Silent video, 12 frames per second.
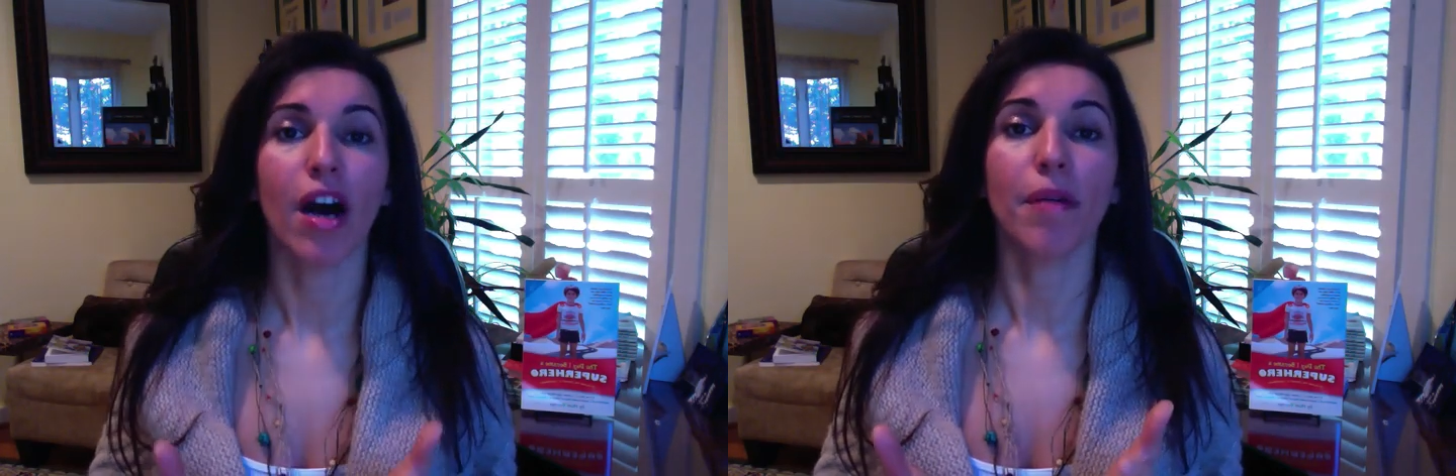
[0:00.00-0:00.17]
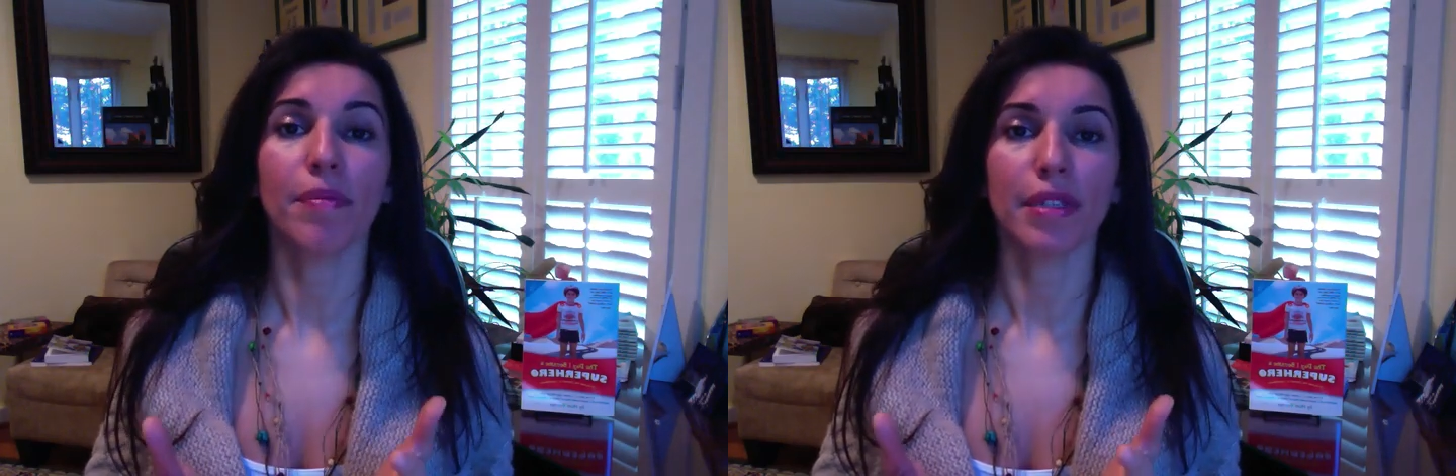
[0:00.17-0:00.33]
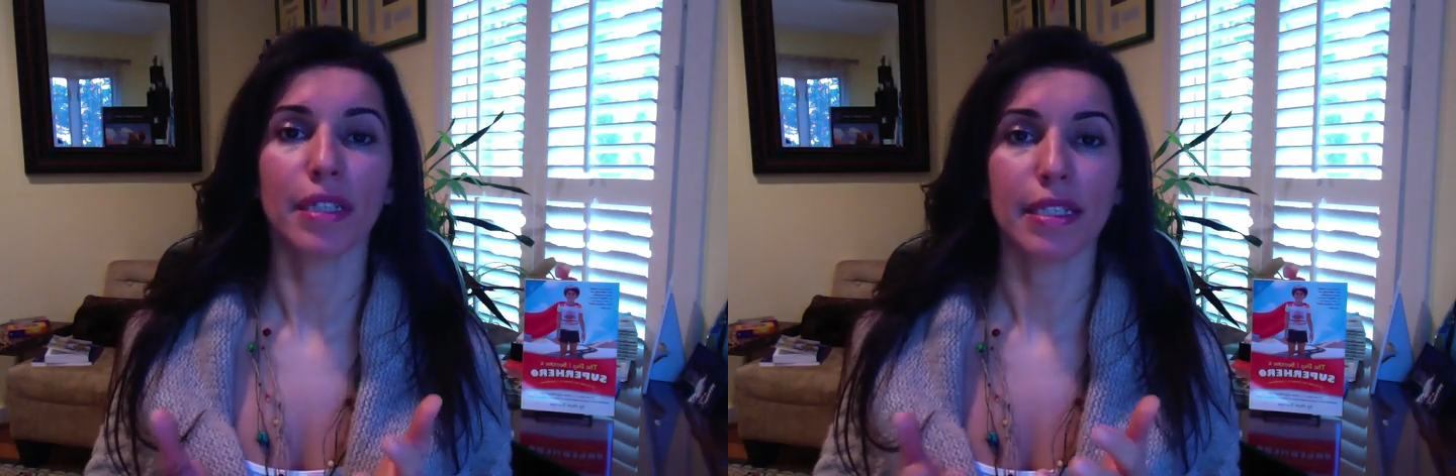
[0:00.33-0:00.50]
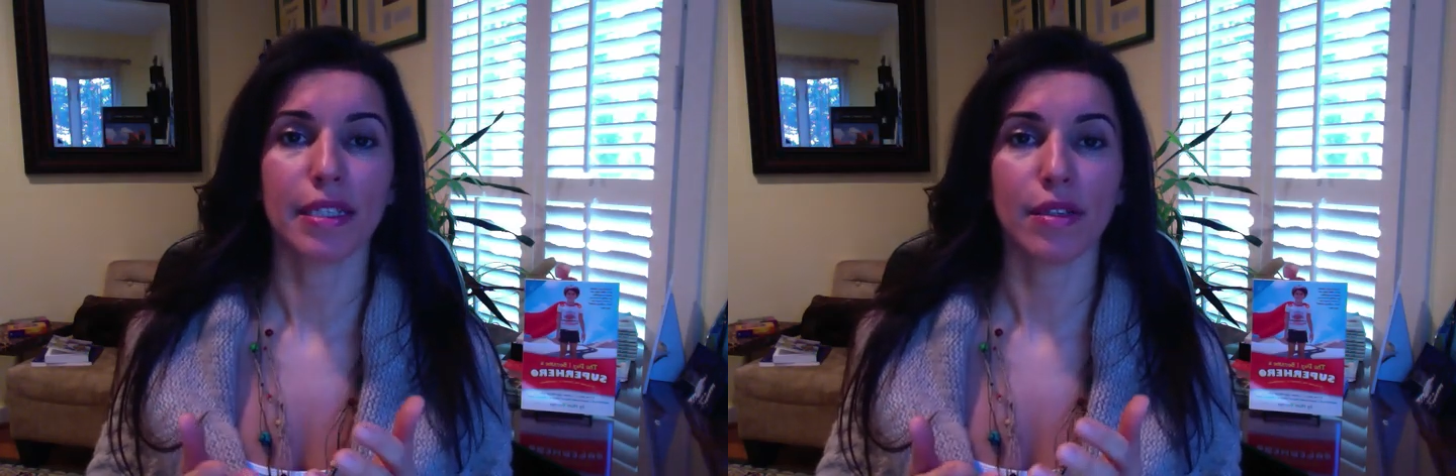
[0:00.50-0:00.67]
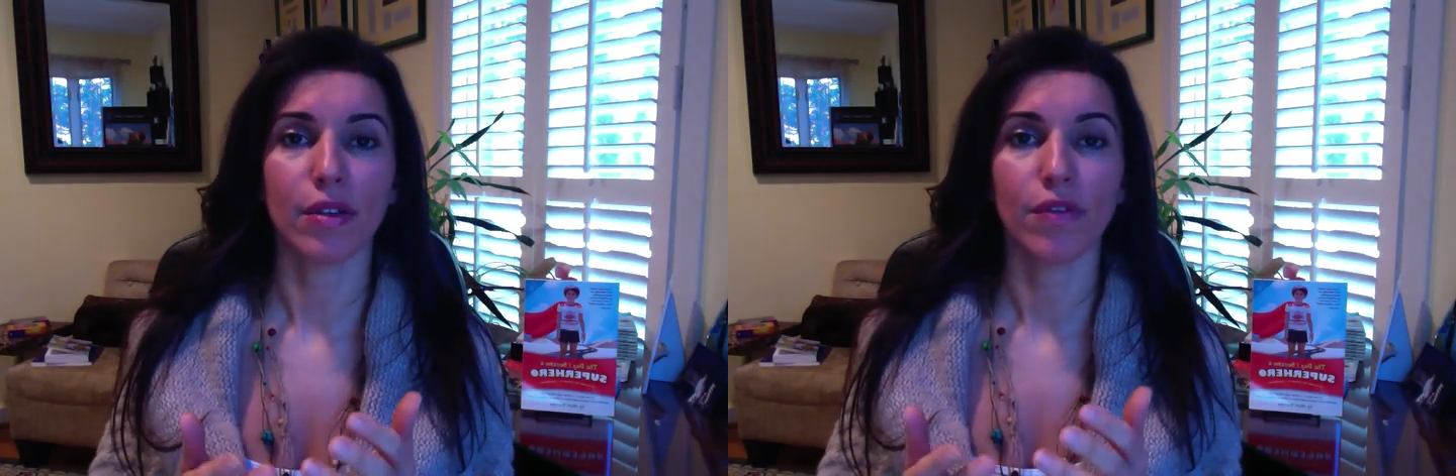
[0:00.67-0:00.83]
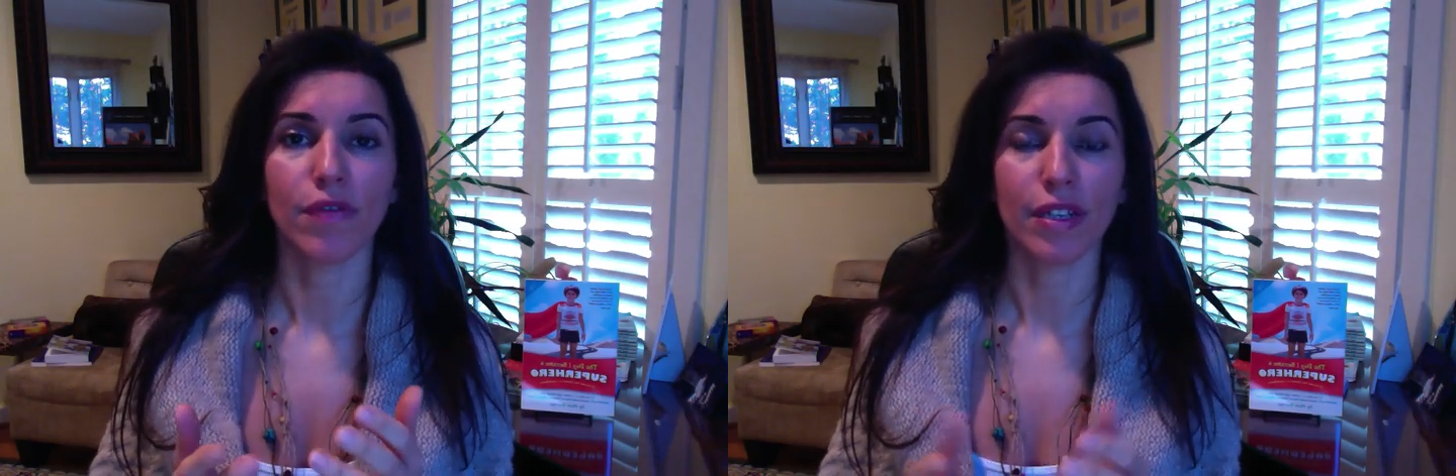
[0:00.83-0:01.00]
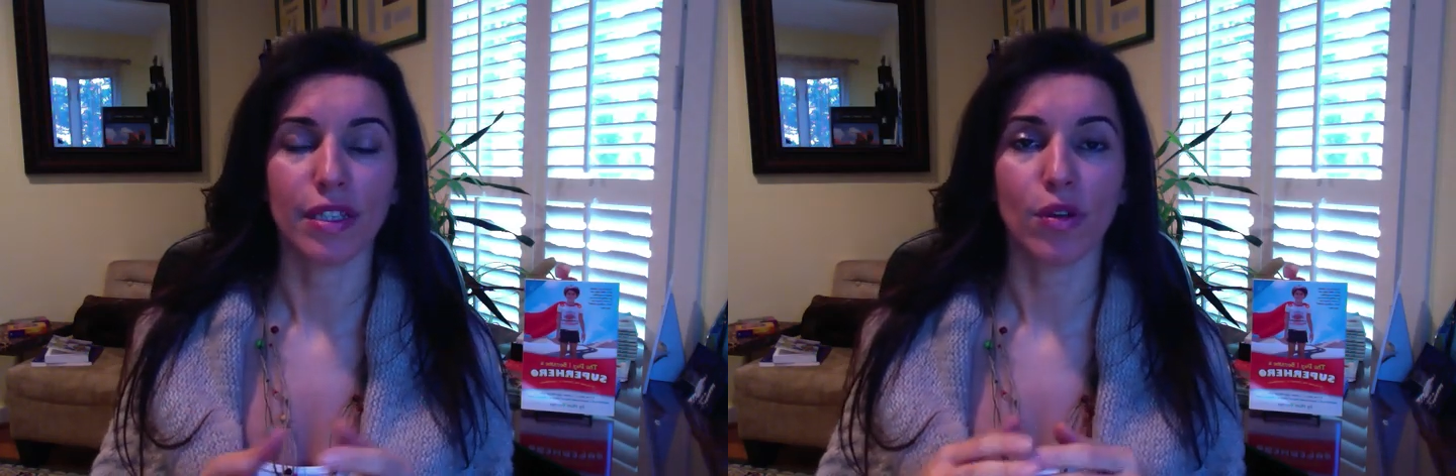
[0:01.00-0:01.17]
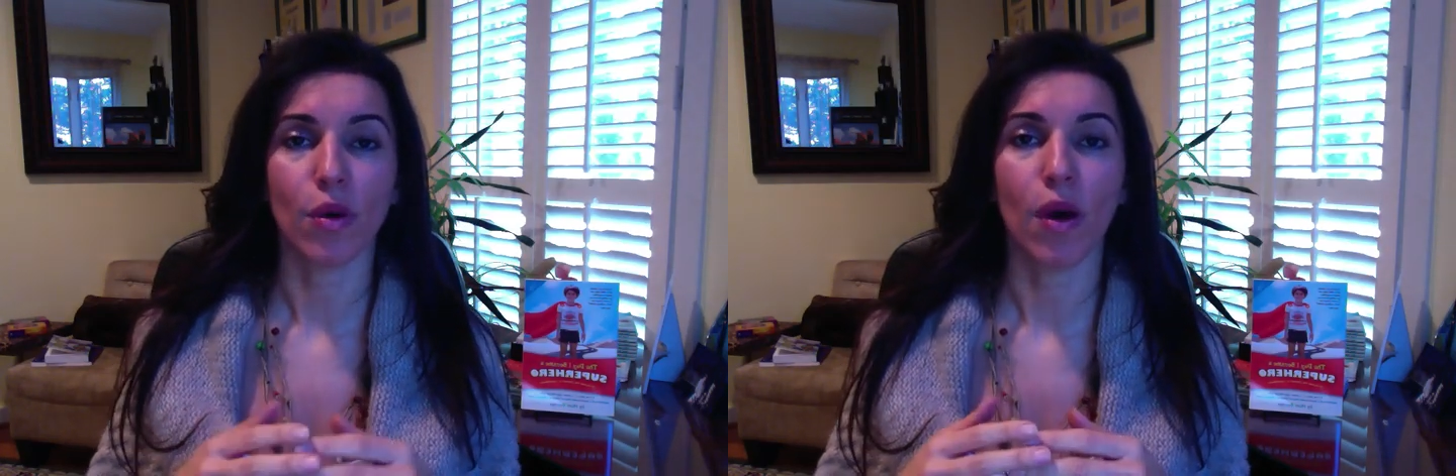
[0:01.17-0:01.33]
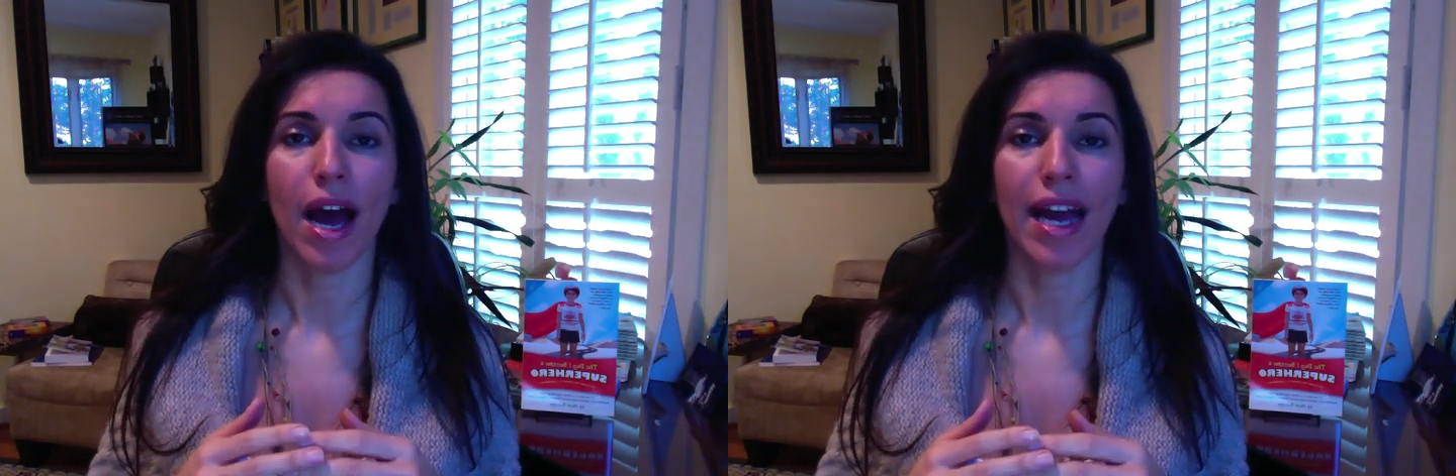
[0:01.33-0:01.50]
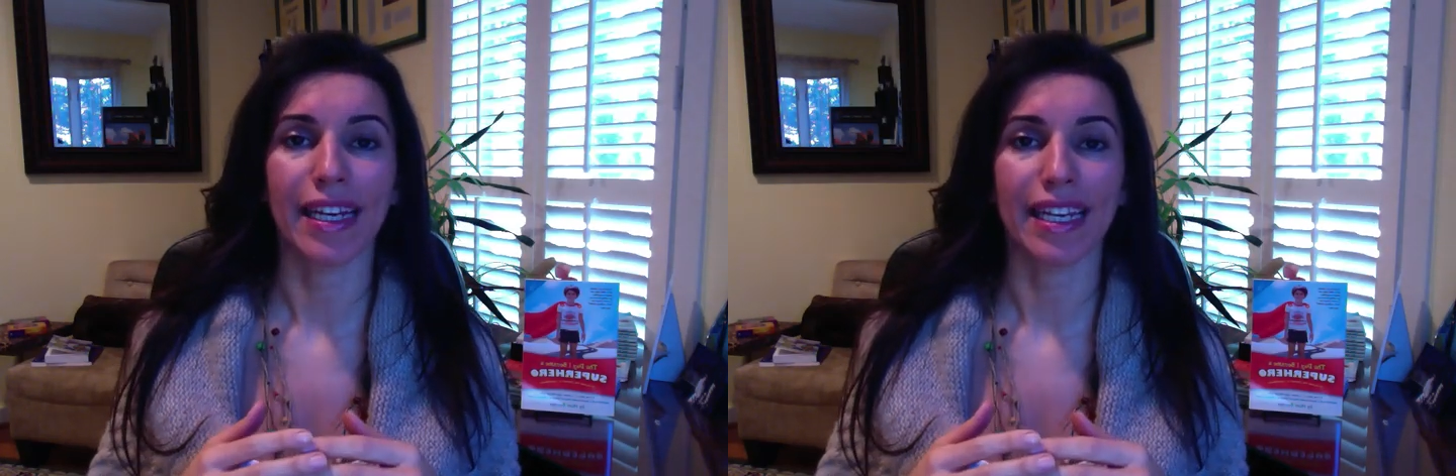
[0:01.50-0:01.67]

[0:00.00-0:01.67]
up to the surface so I